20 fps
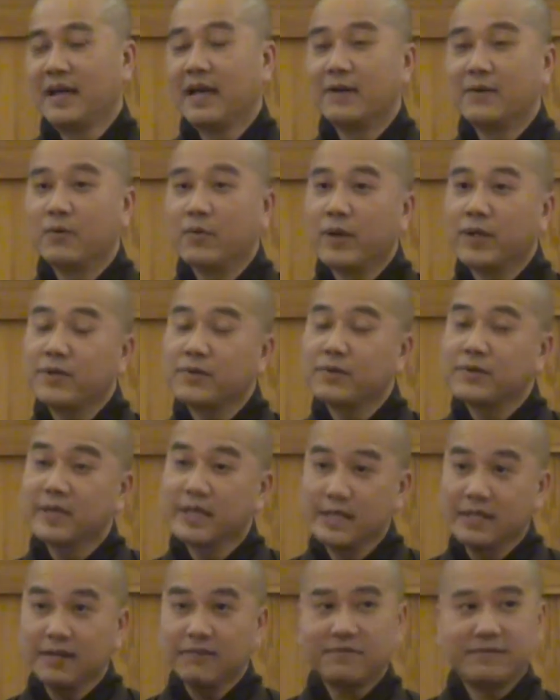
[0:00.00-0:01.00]
And when you
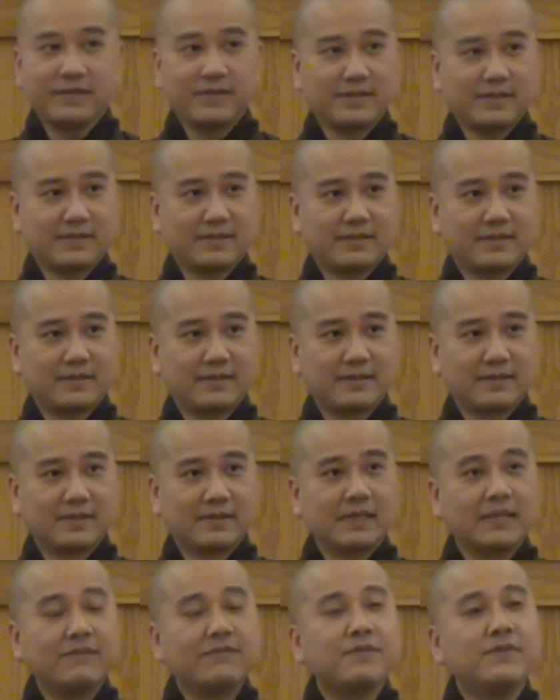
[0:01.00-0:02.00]
think of this,
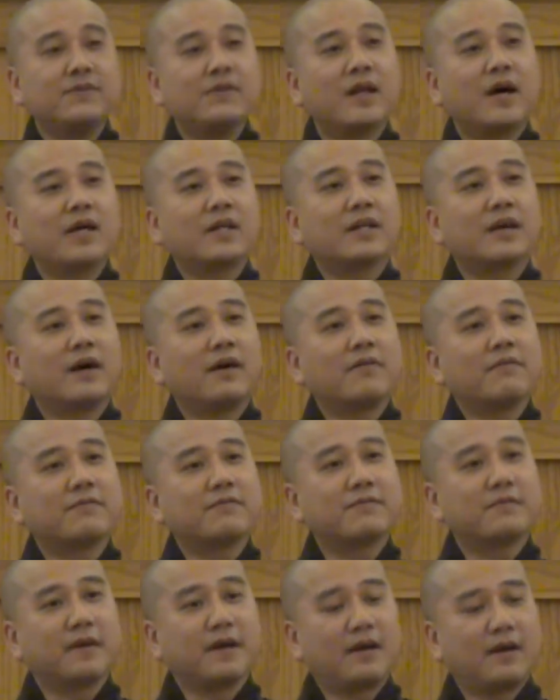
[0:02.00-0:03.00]
give you a lot of
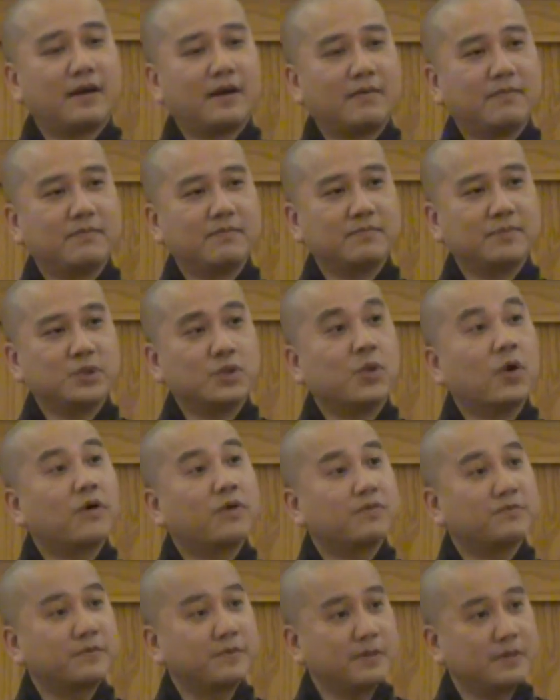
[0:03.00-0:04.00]

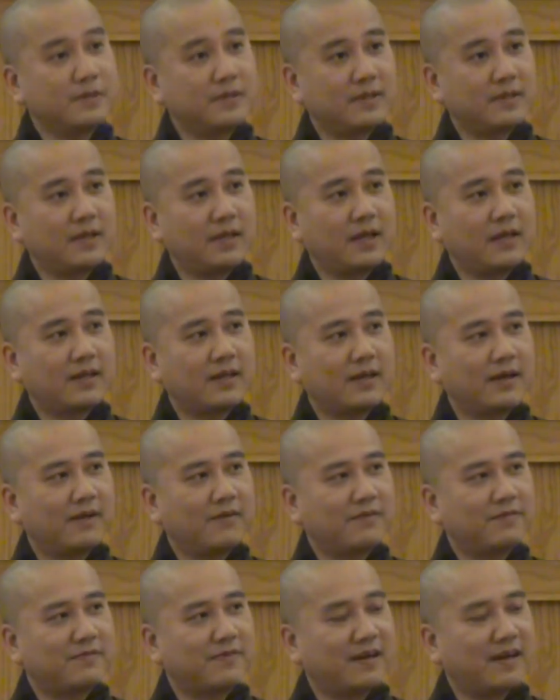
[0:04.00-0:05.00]
joyful, lot
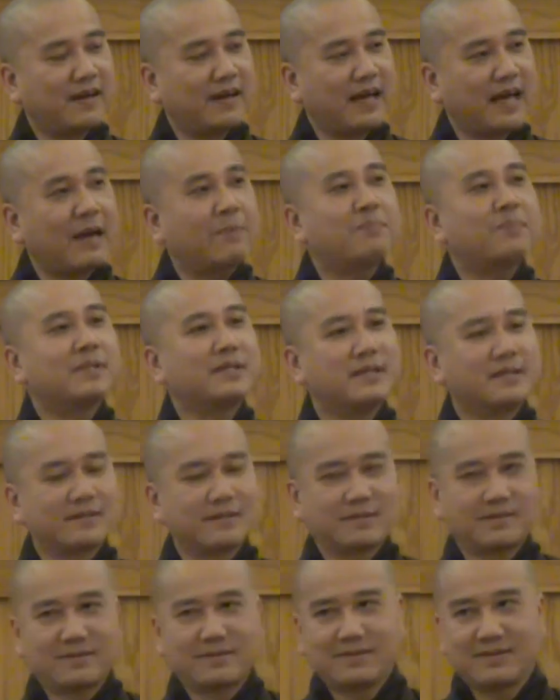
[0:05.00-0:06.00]
of
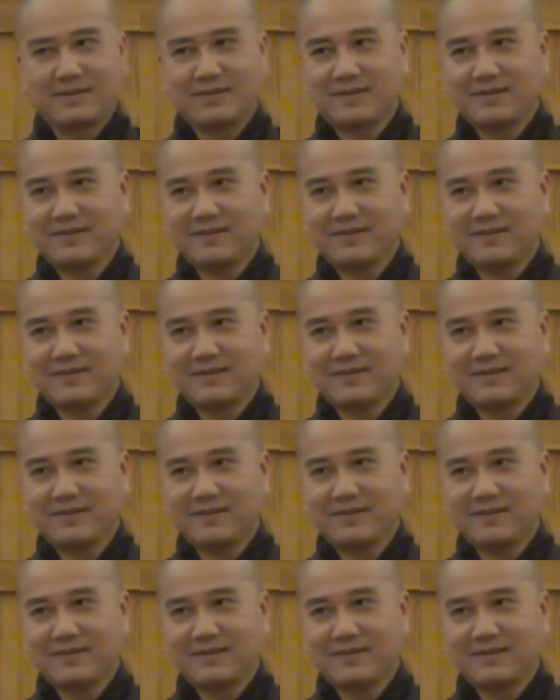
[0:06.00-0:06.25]
happiness.